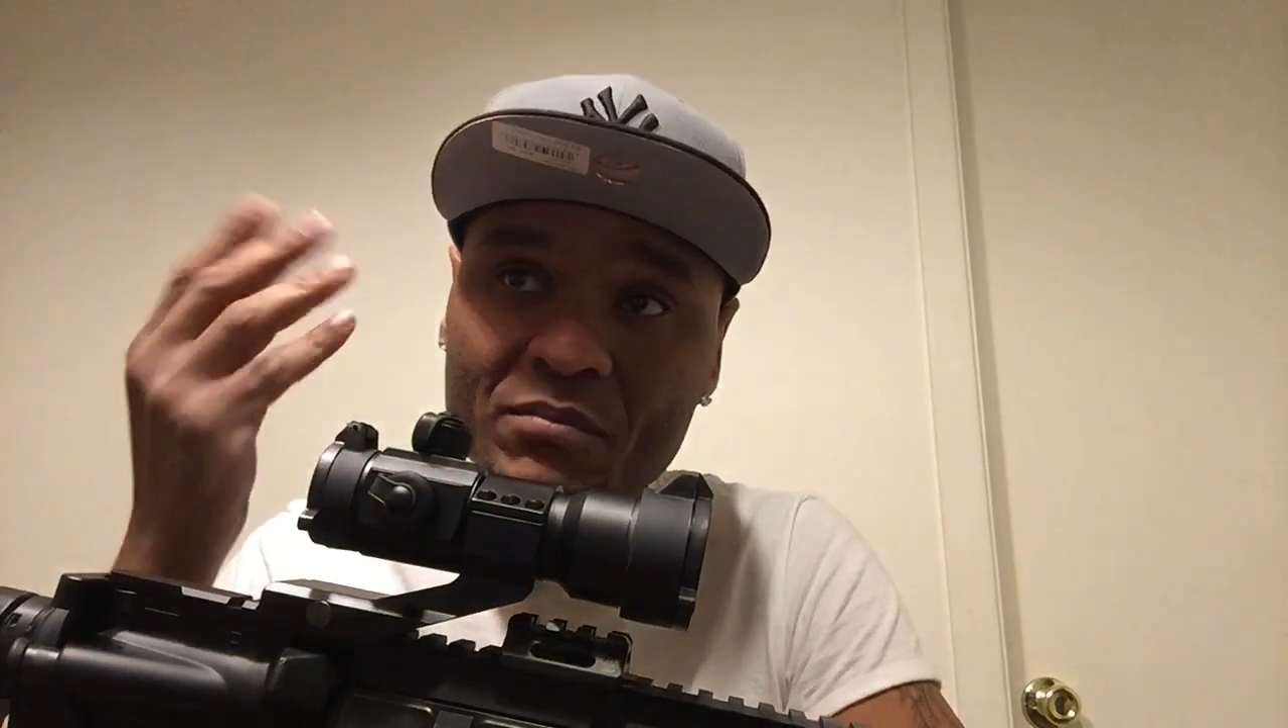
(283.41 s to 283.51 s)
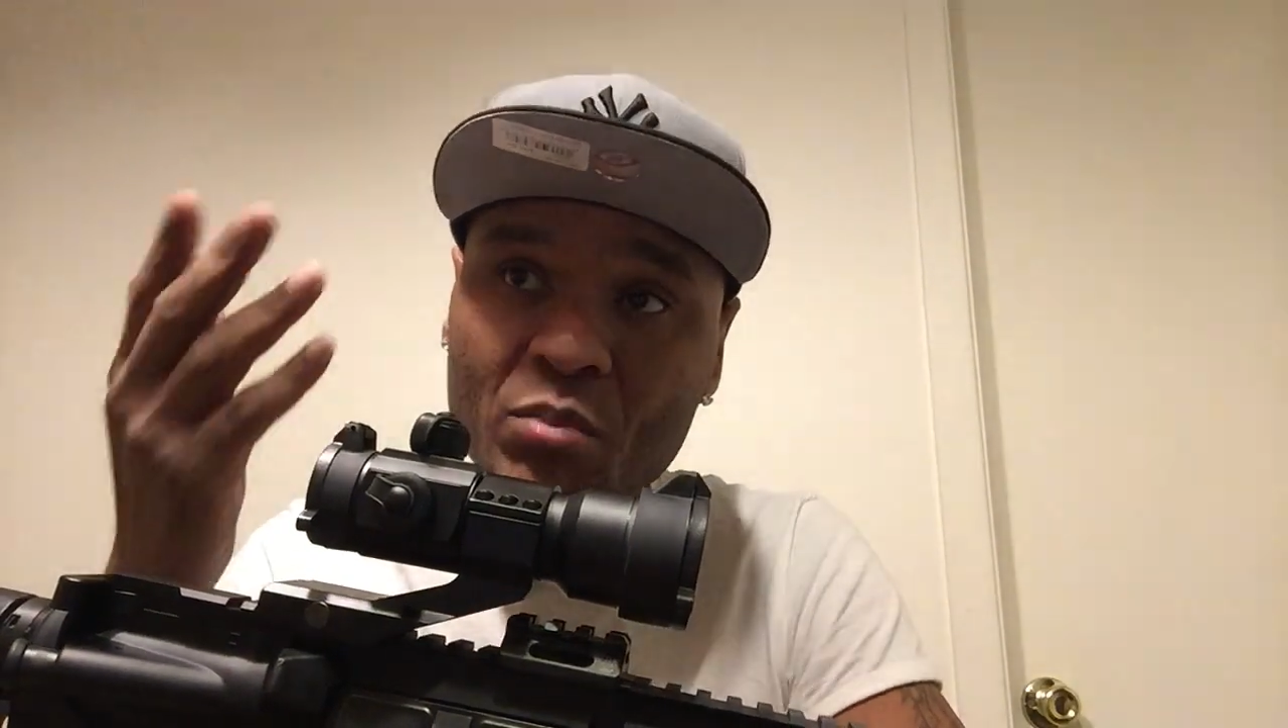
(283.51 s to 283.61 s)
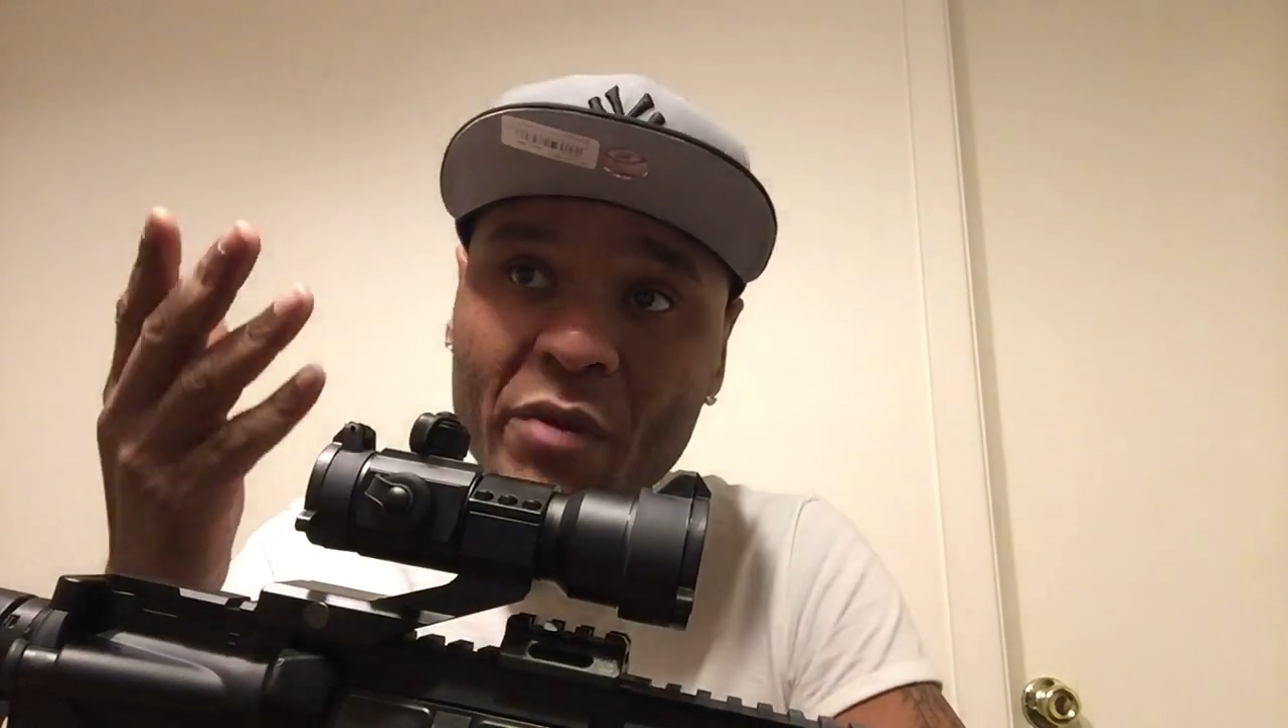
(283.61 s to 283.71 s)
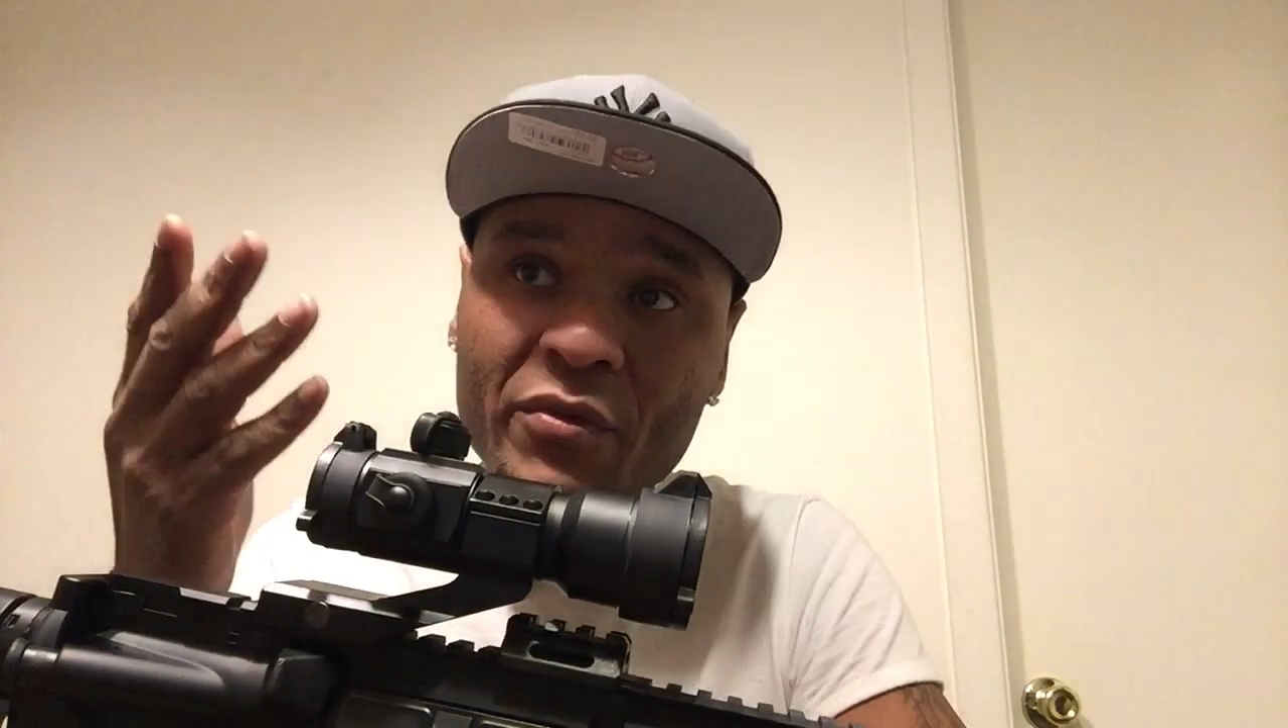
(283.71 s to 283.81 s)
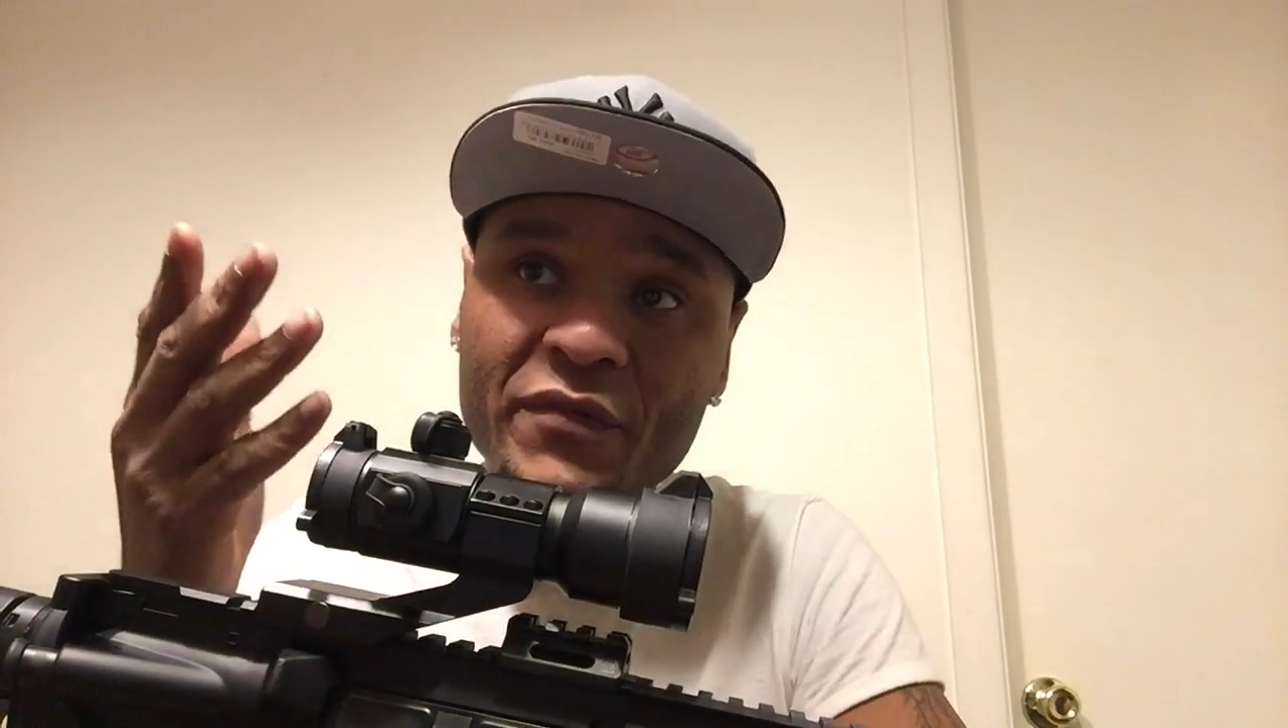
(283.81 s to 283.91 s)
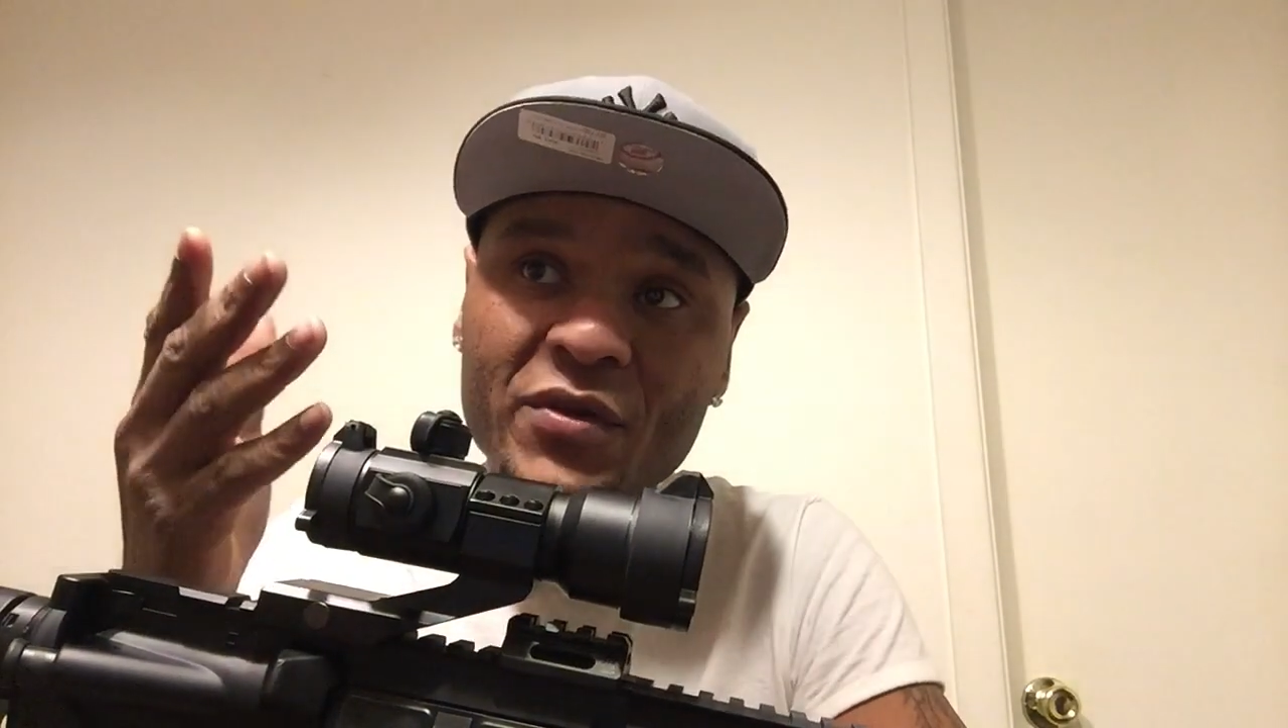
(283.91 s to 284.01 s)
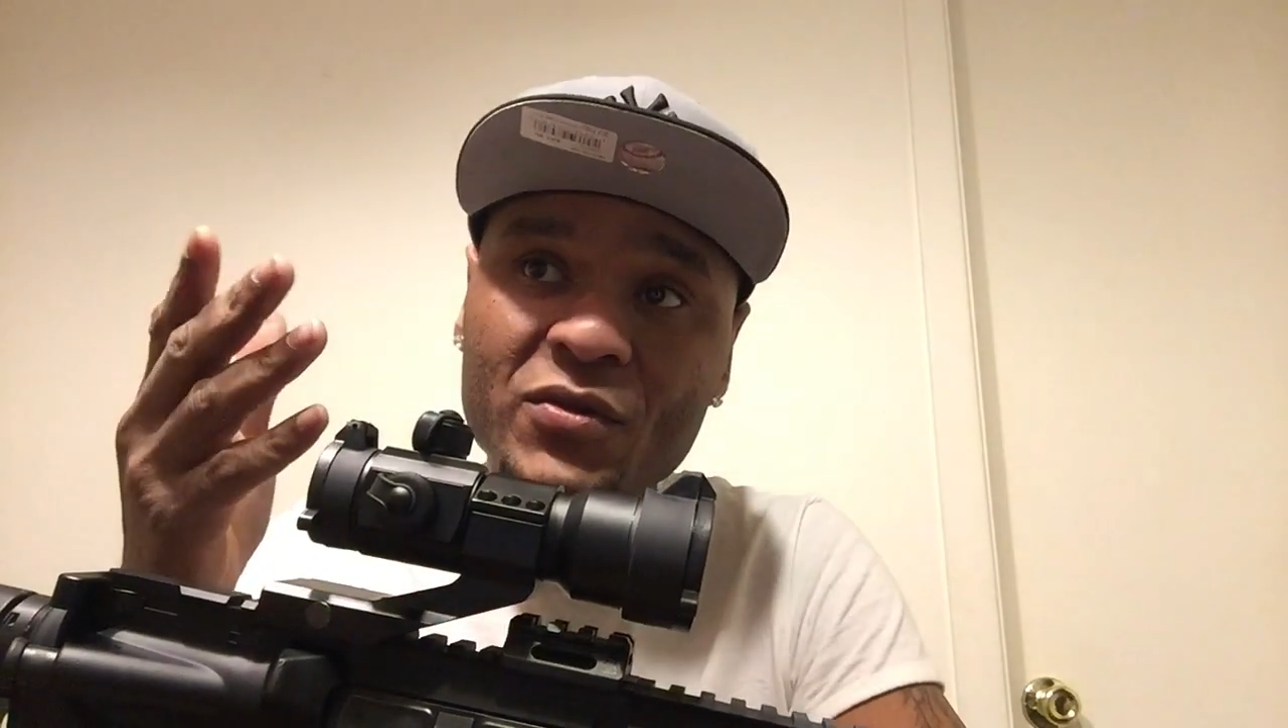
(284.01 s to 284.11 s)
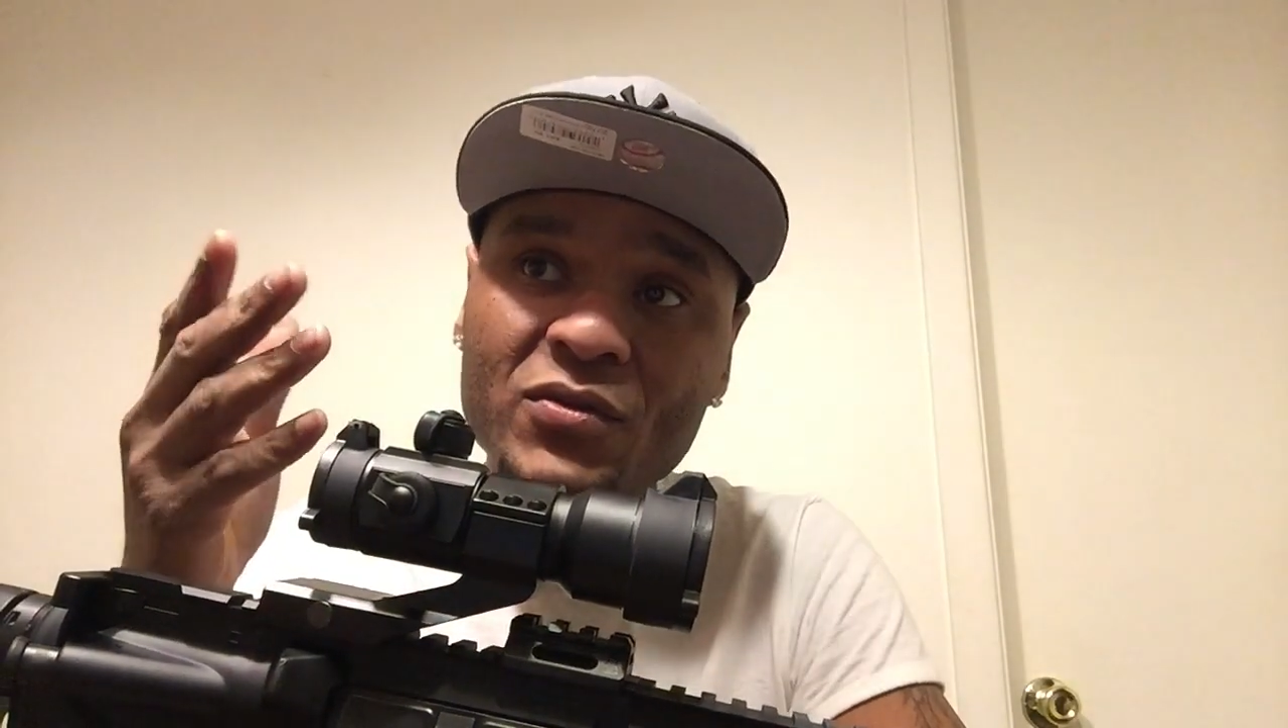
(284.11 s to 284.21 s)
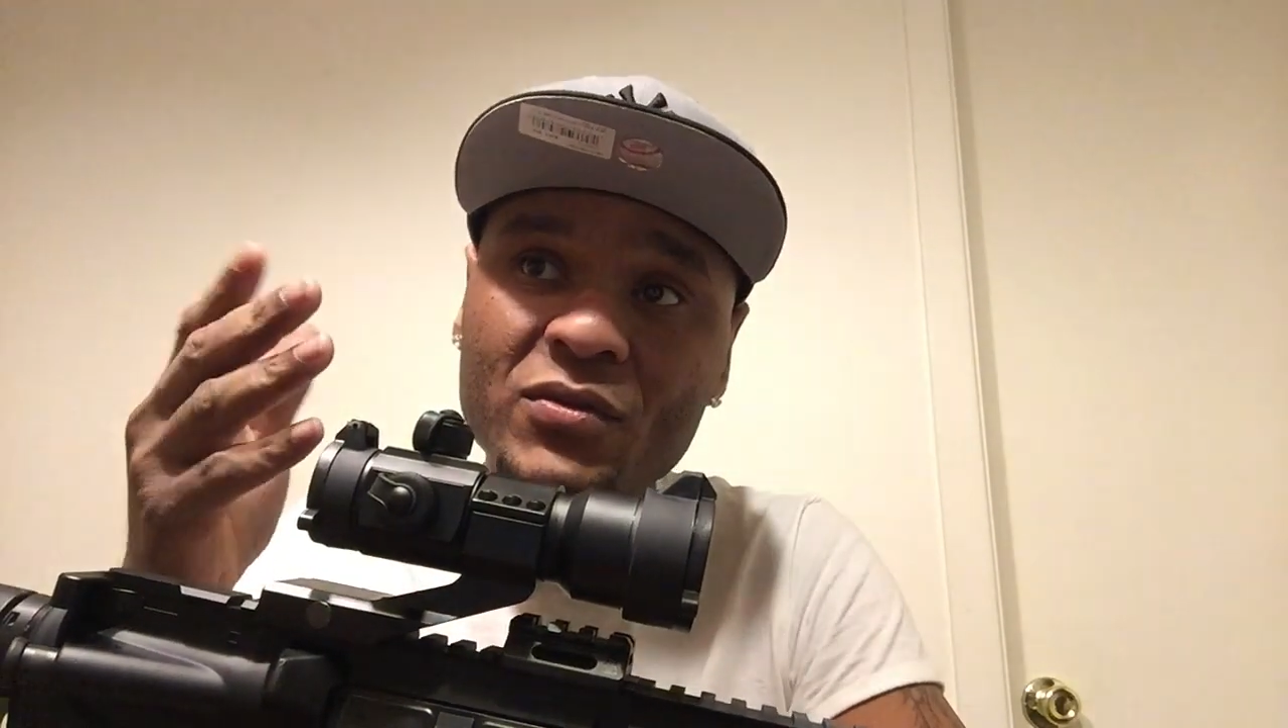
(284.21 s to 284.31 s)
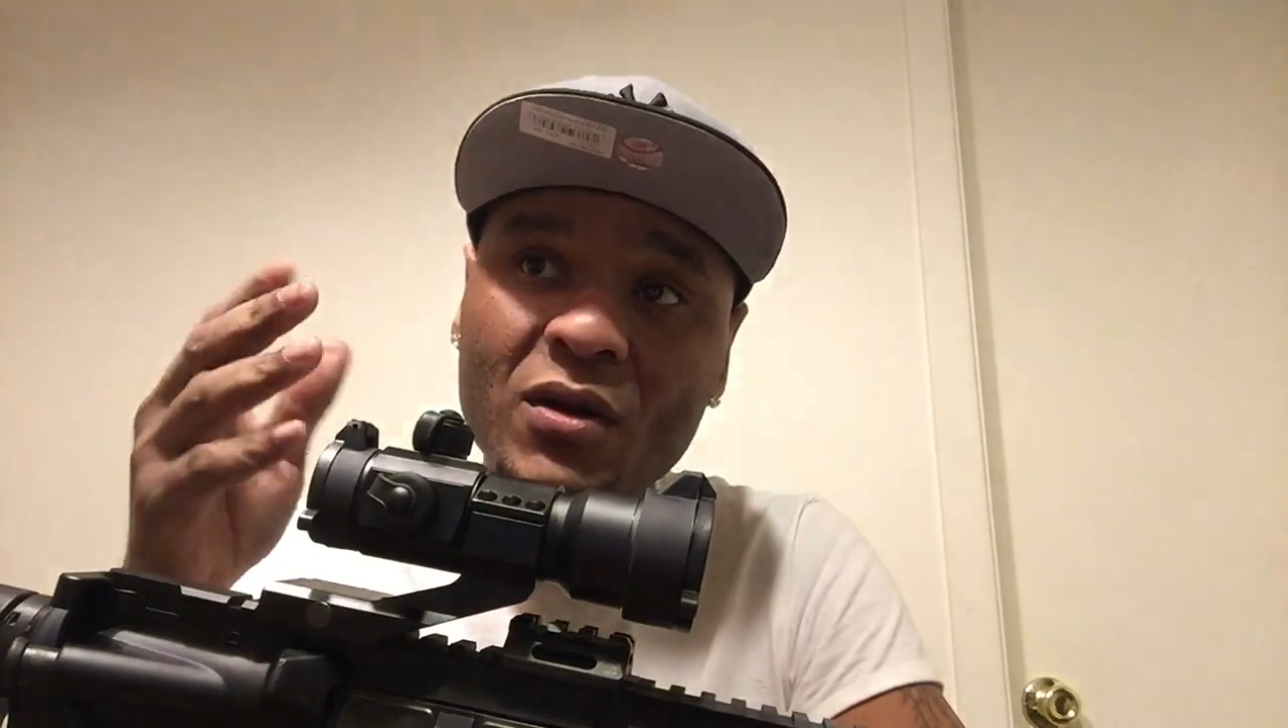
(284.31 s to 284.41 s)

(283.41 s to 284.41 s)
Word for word: my review